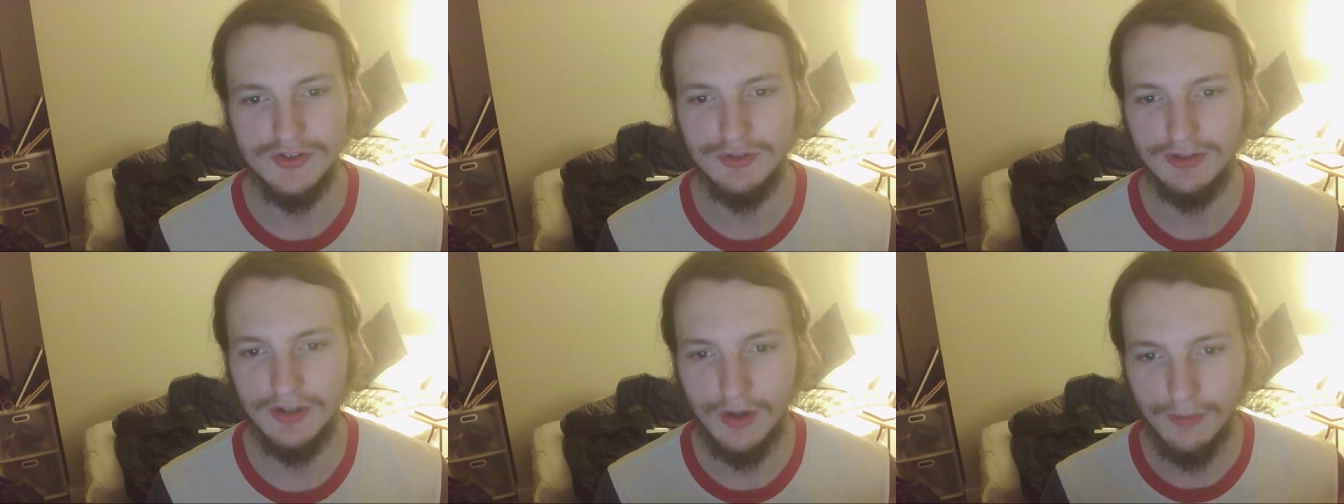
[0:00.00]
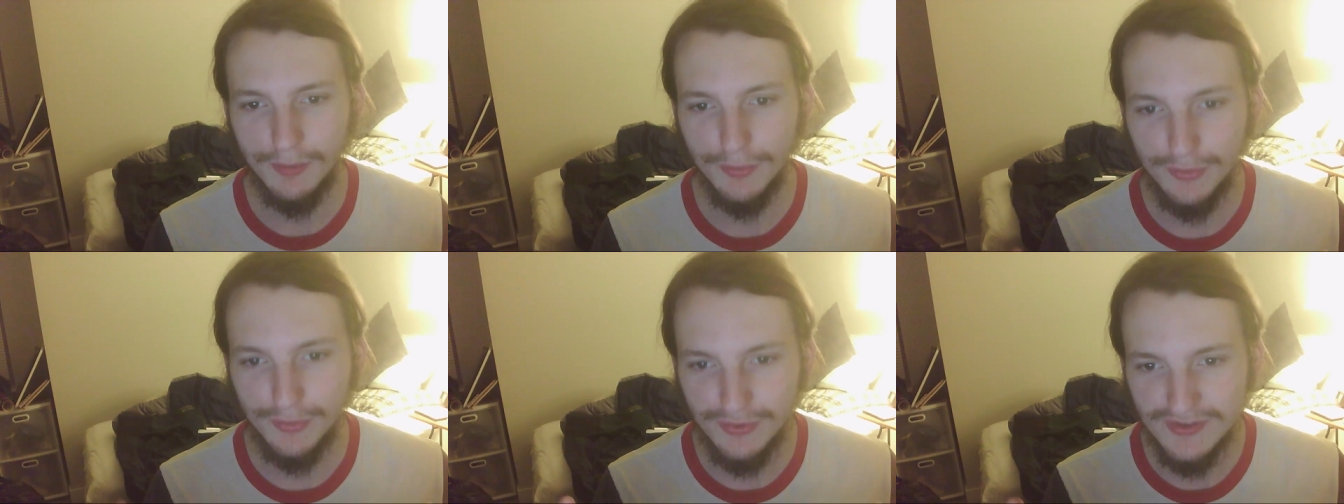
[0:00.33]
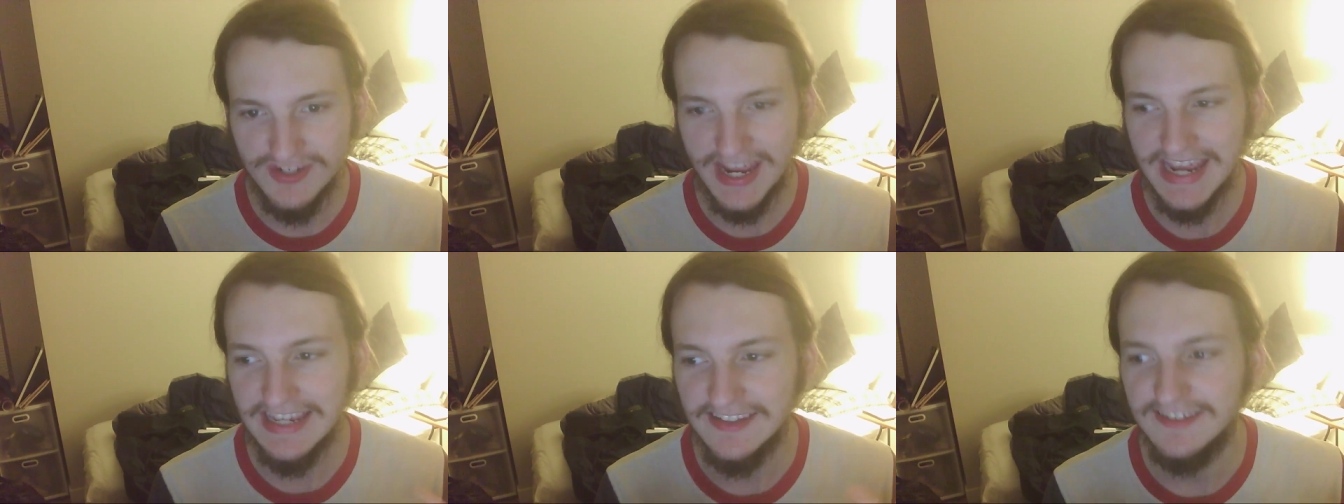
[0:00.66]
You can almost
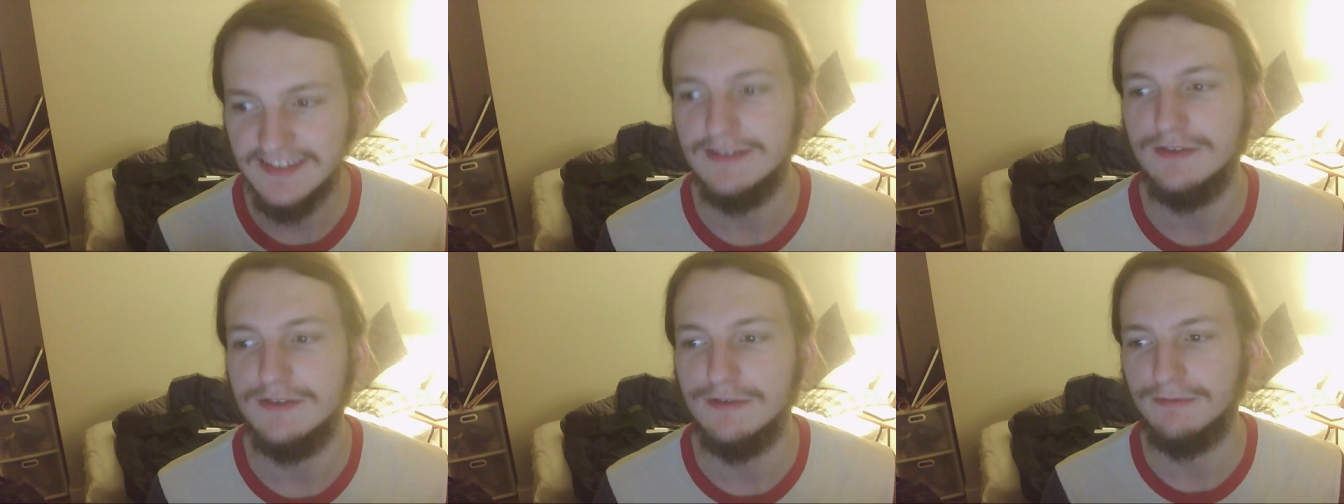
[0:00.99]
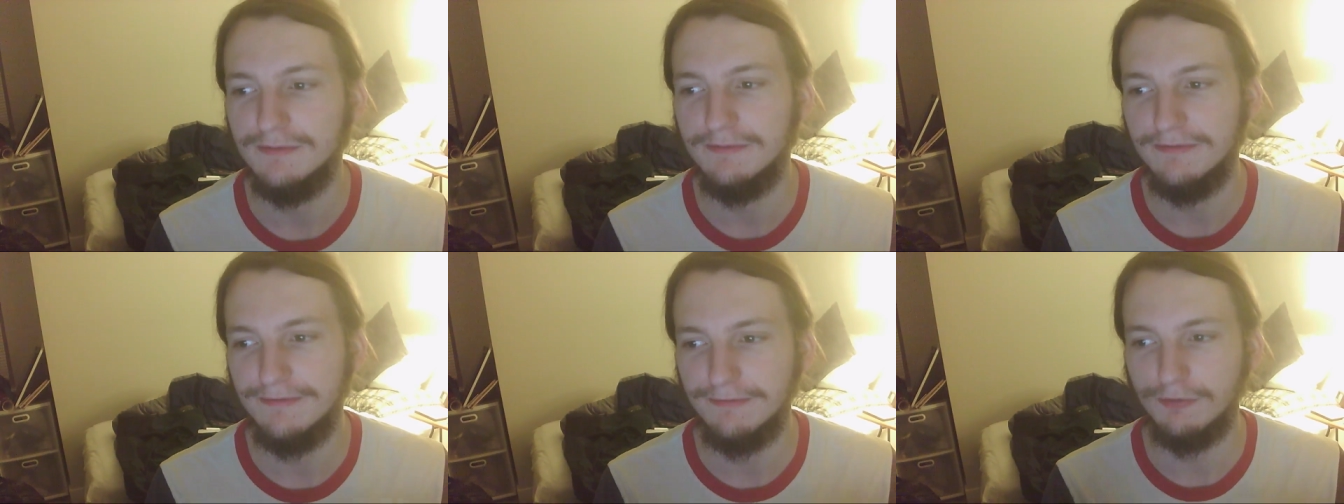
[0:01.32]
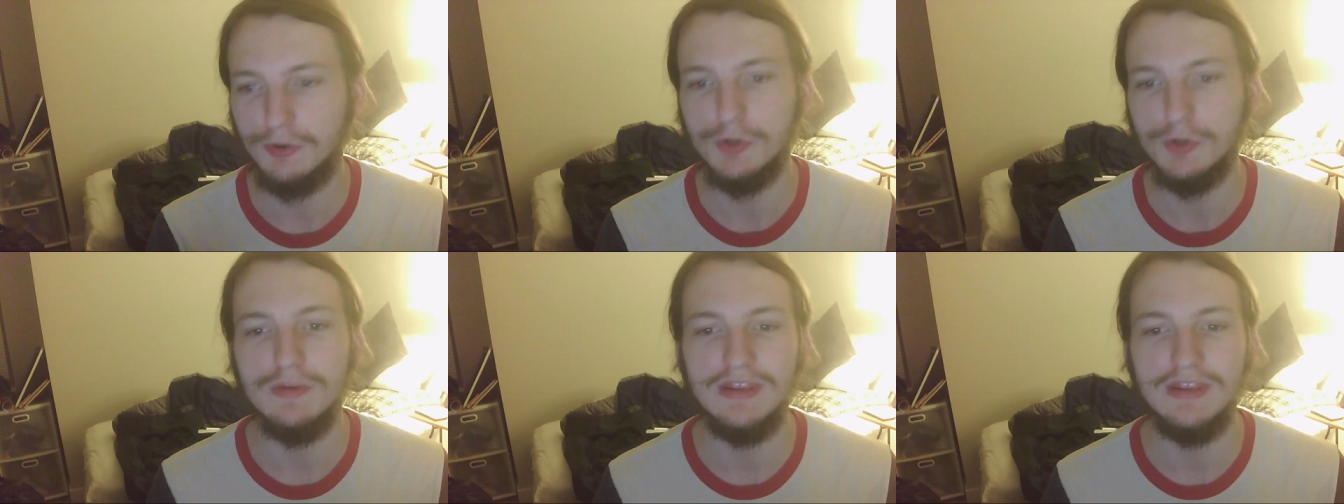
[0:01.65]
taste the
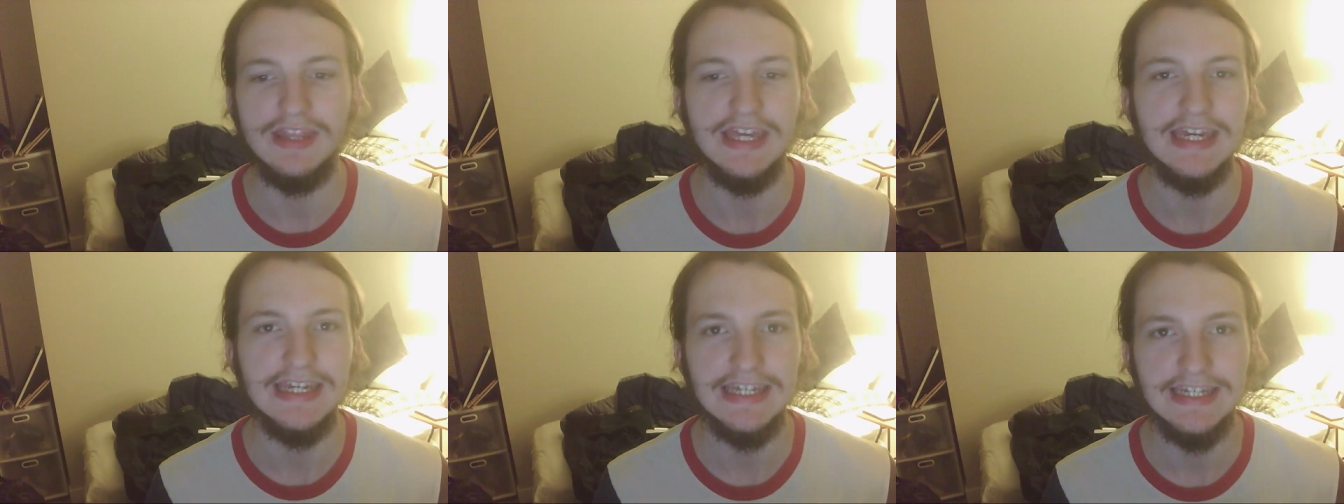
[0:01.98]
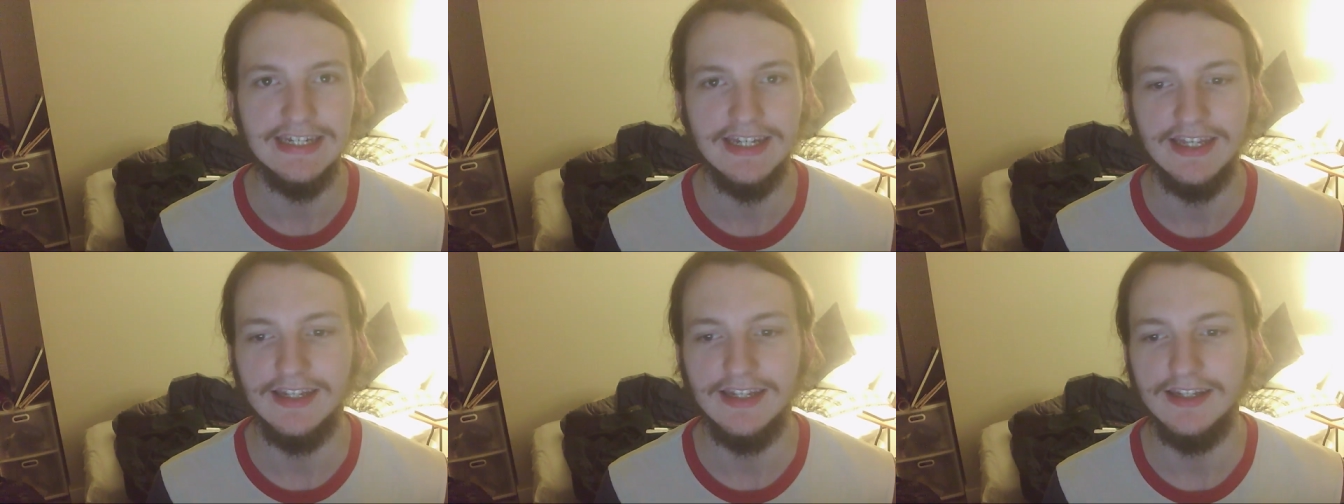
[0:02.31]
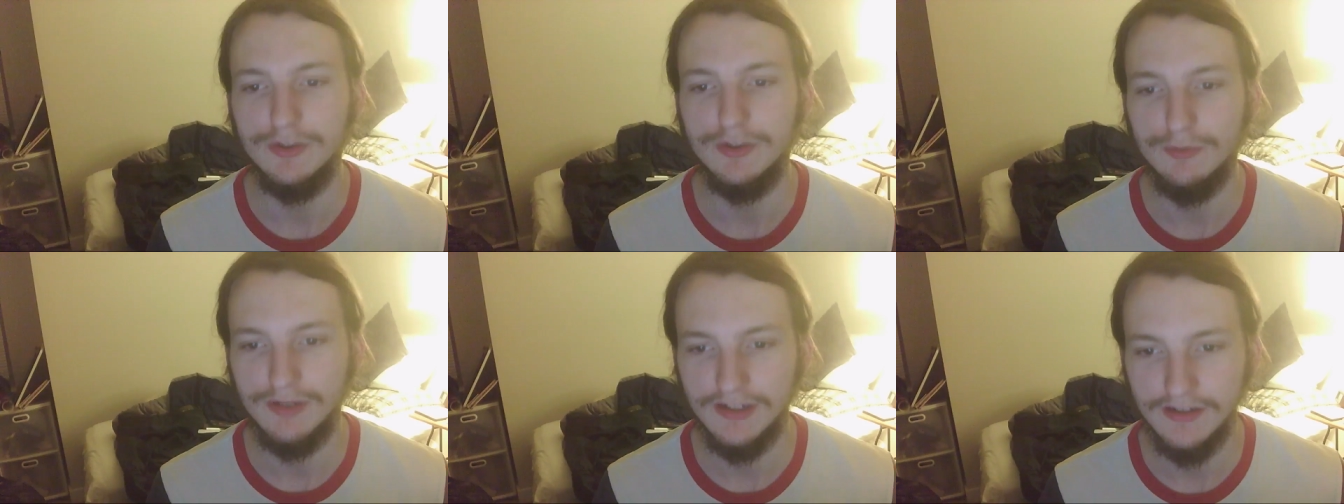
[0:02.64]
fruit they eat,
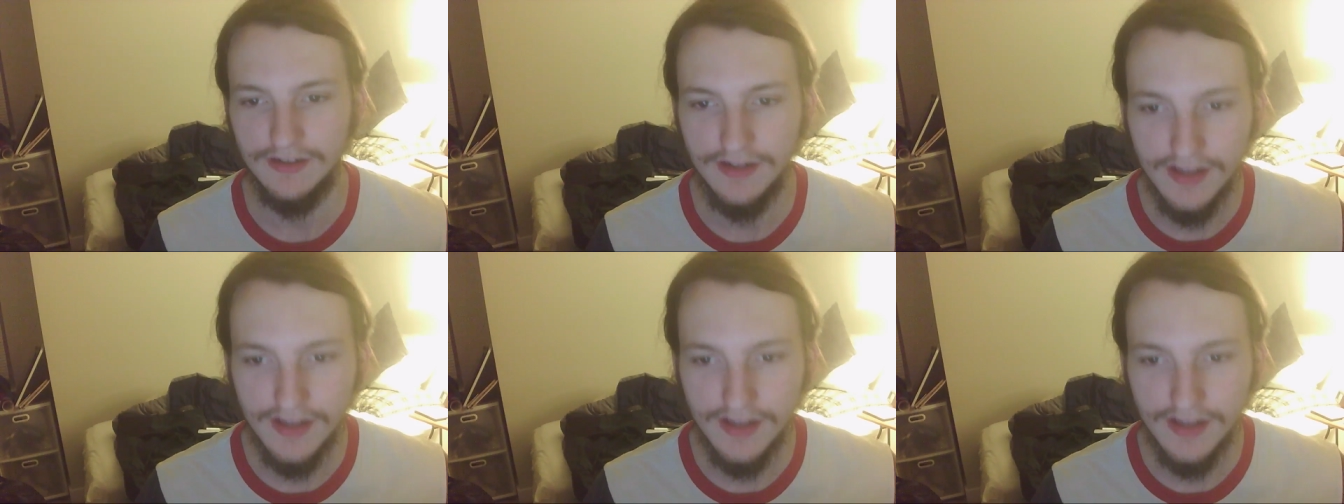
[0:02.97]
and you can